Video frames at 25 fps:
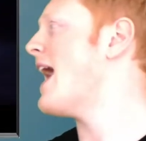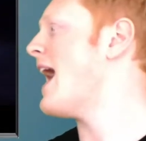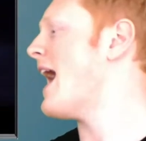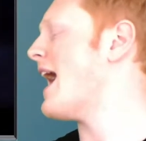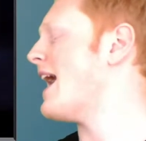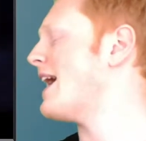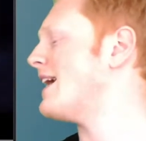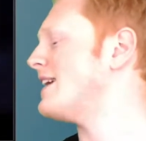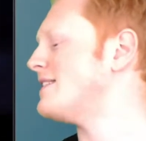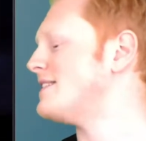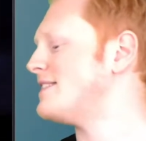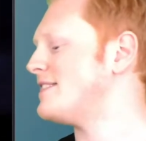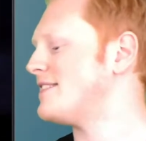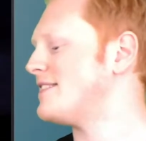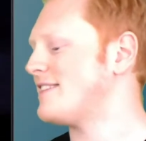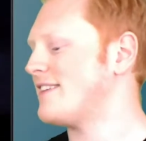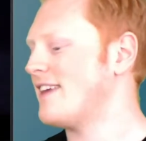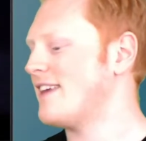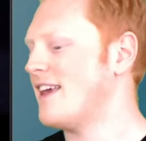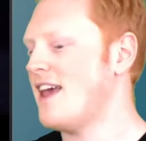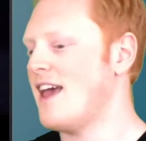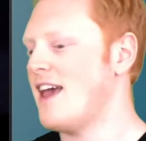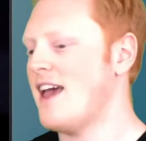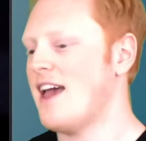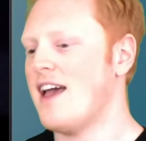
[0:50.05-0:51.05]
And
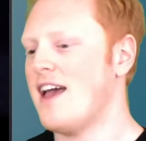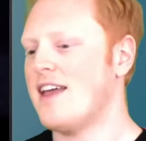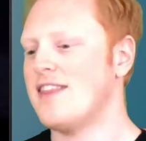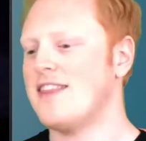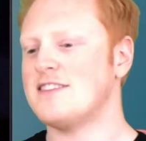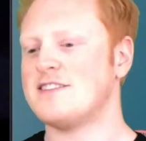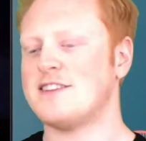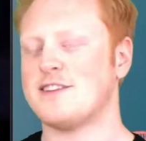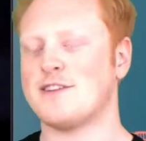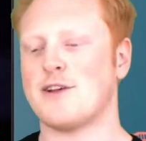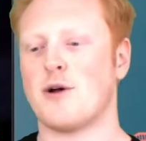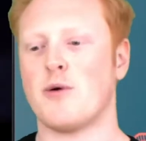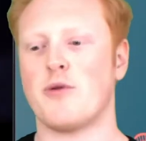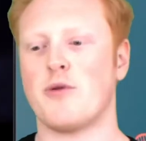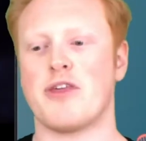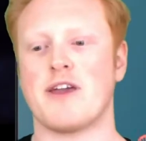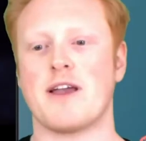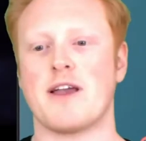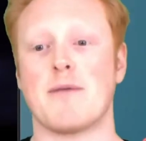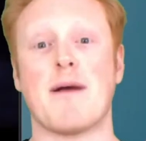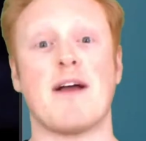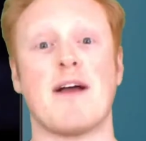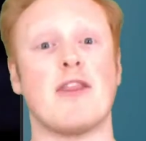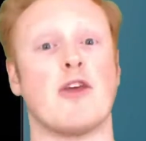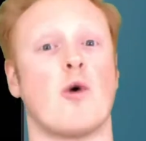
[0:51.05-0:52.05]
there's this whole thing
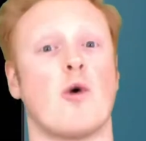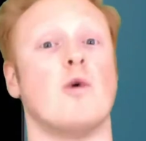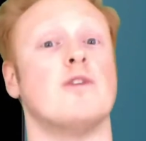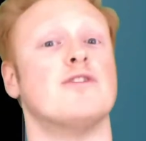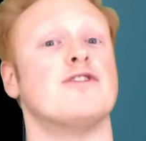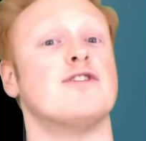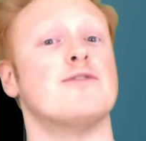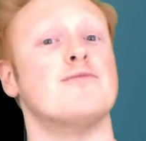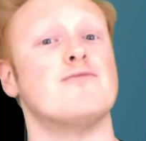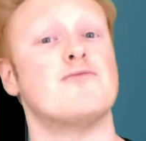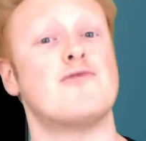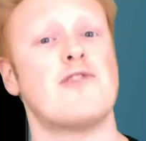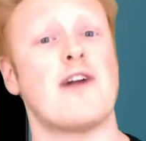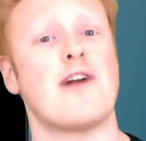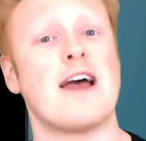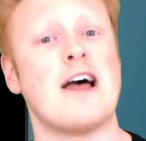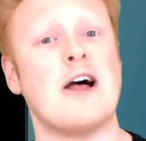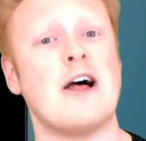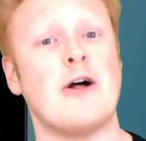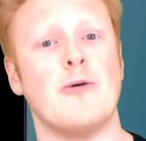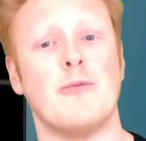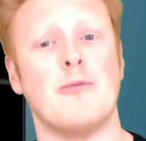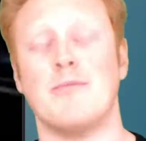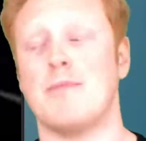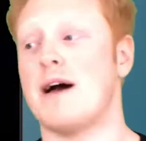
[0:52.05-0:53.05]
about the quantum
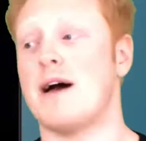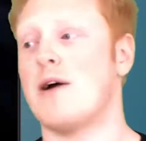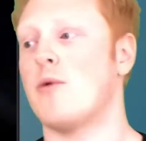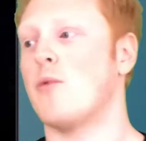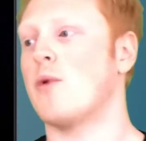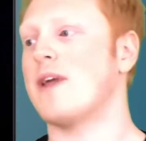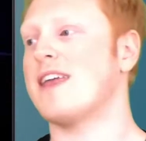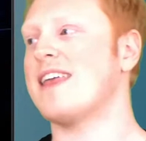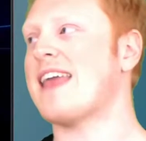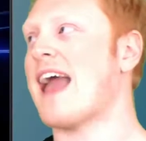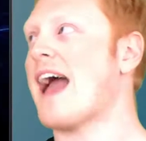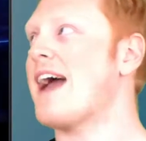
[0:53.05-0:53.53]
realm, but we